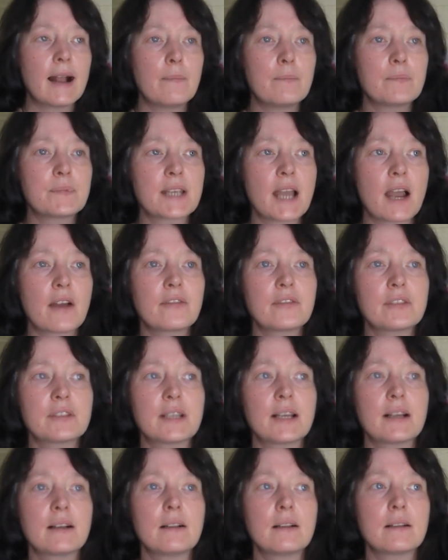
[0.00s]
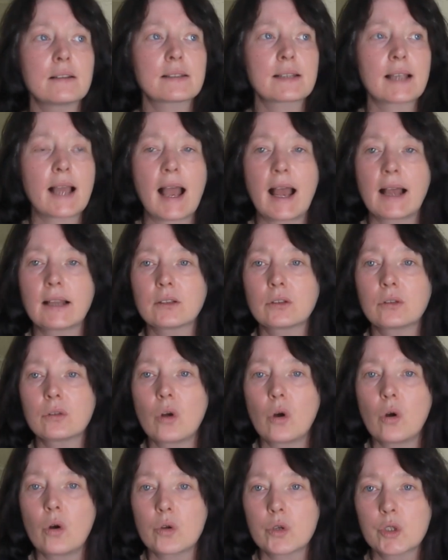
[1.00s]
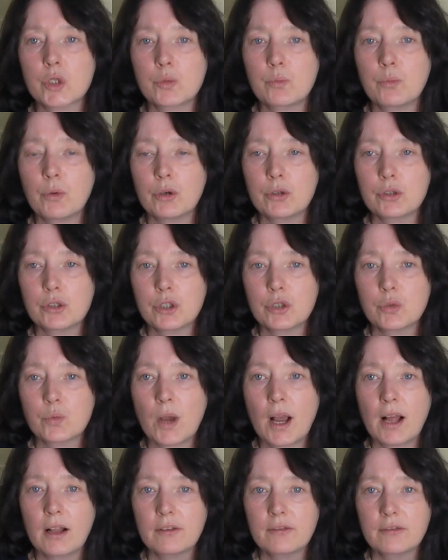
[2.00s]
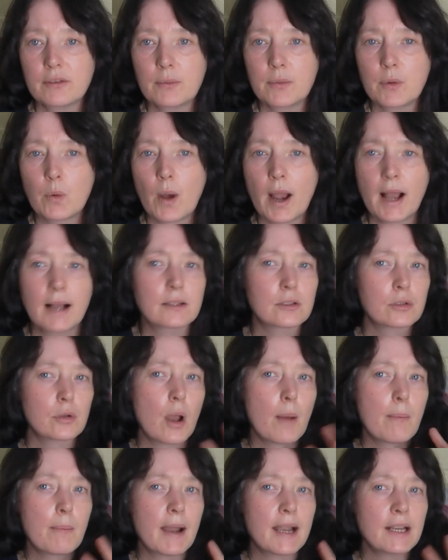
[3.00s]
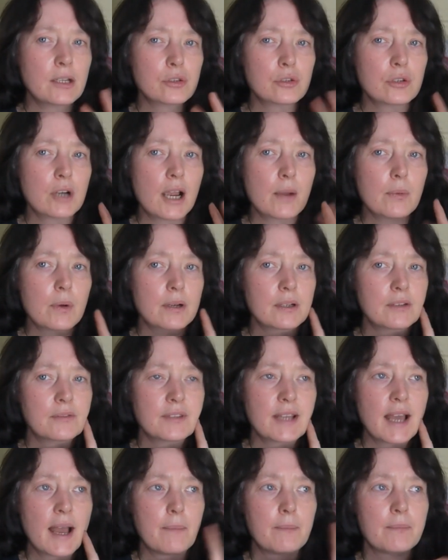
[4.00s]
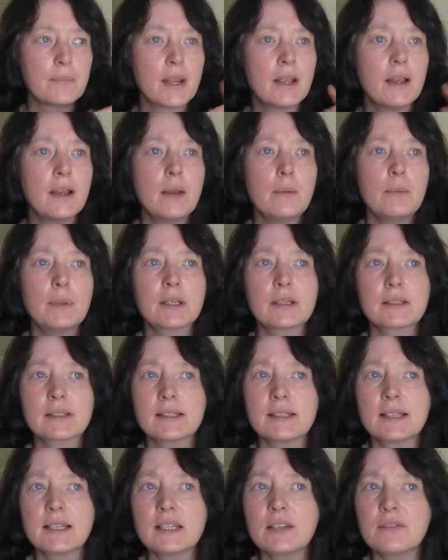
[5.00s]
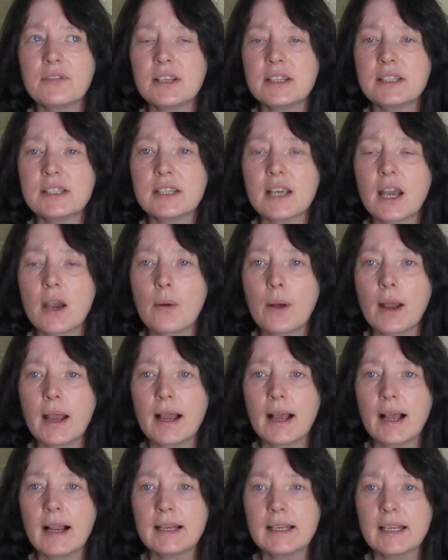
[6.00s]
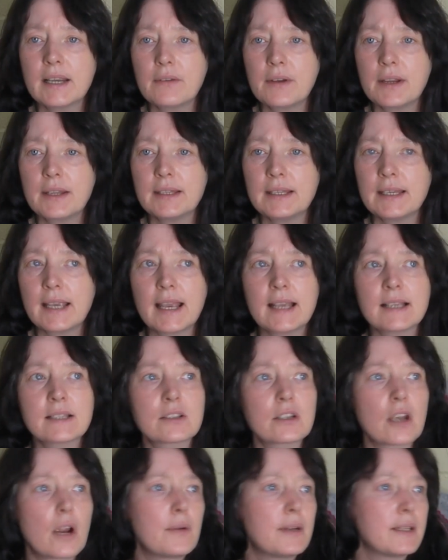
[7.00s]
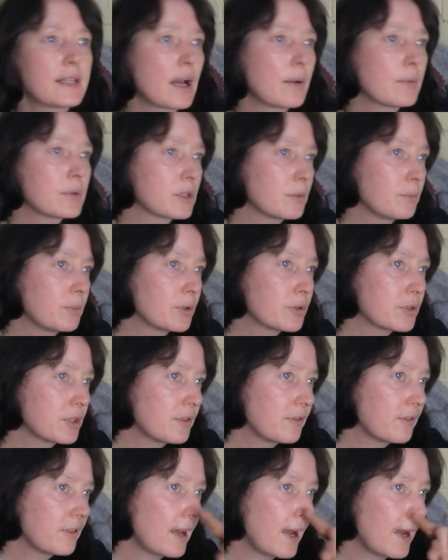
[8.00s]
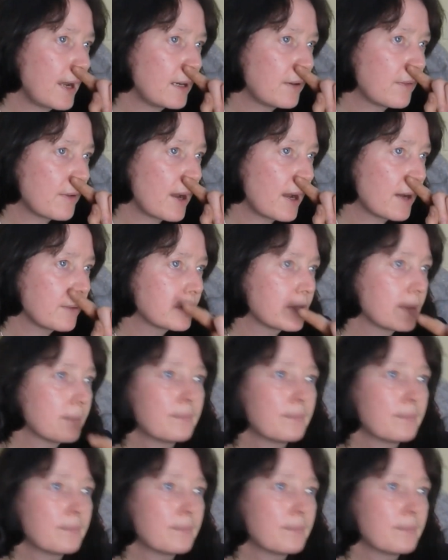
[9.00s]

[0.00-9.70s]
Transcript: daffodils and gorse bush as well from the wild. So I might try one of them because I did a video earlier in the year. Sorry, that was a buzzard flying around.